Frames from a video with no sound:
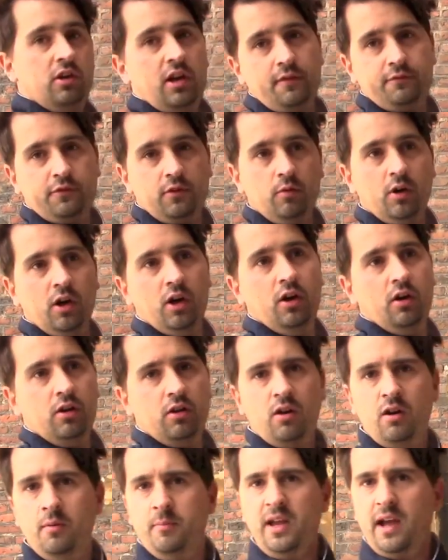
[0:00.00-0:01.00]
I'll have to,
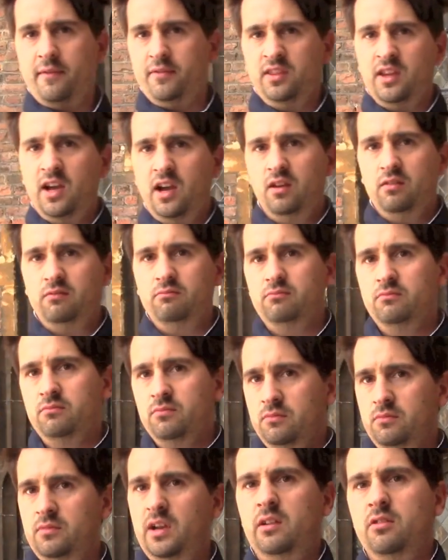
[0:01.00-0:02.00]
uh, can't be having that.
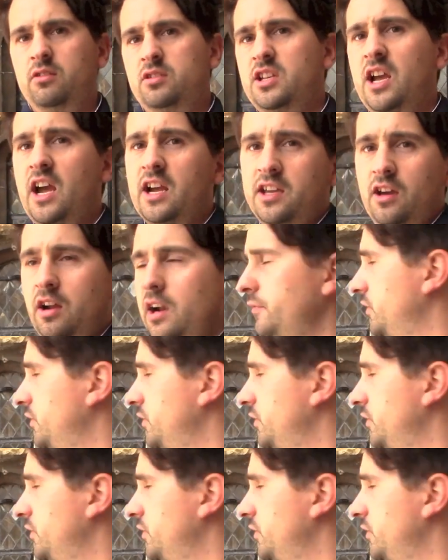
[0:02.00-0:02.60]
They look tacky, I'll